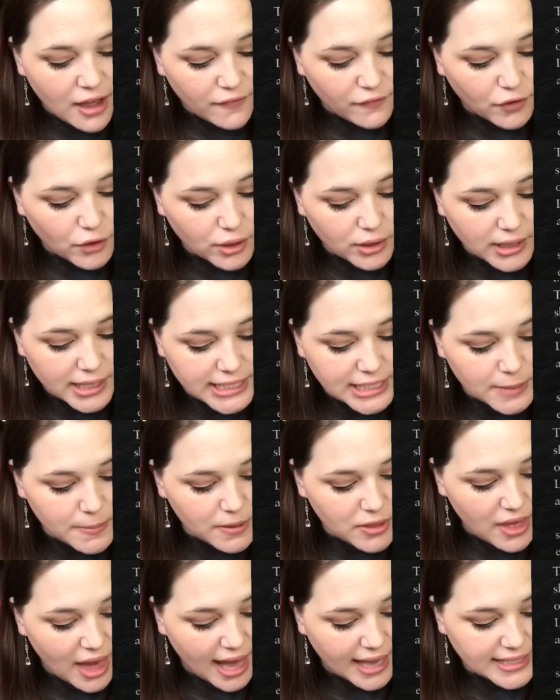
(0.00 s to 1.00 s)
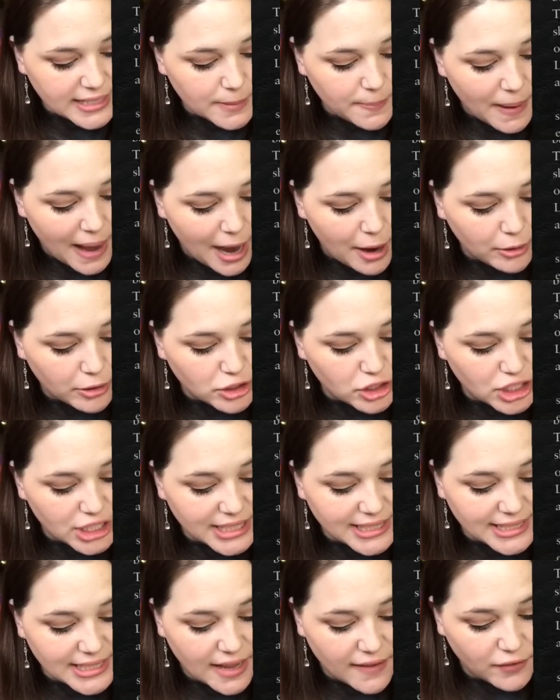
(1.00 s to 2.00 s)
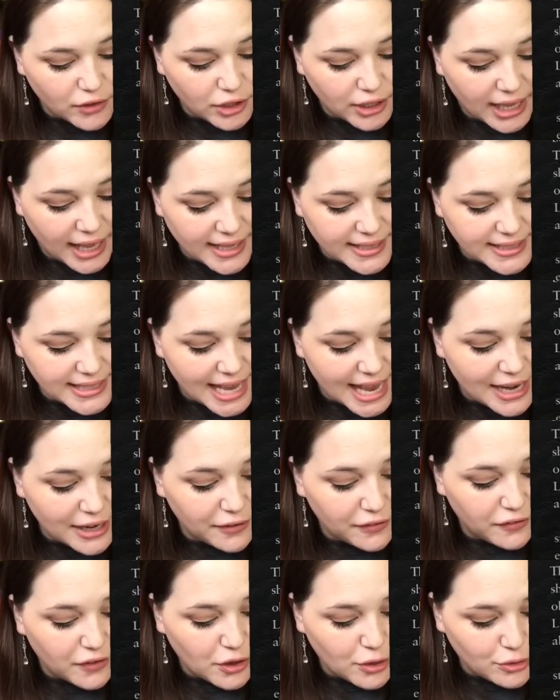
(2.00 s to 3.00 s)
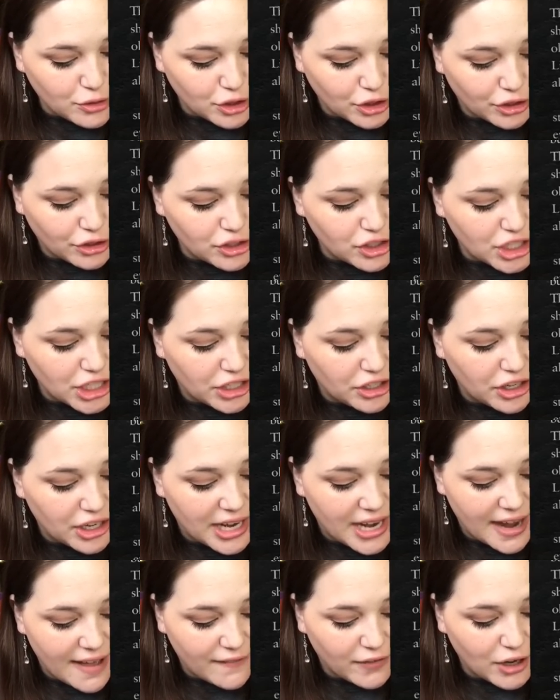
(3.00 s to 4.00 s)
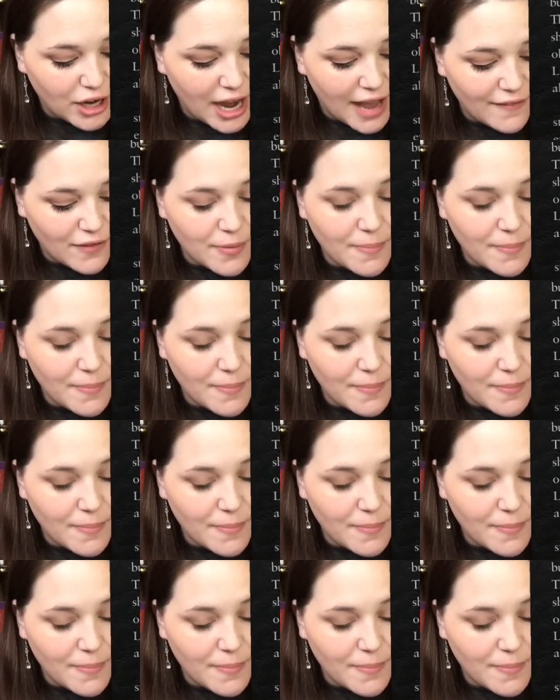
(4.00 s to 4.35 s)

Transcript: For Elizabeth has a power she has never guessed and a future she could never have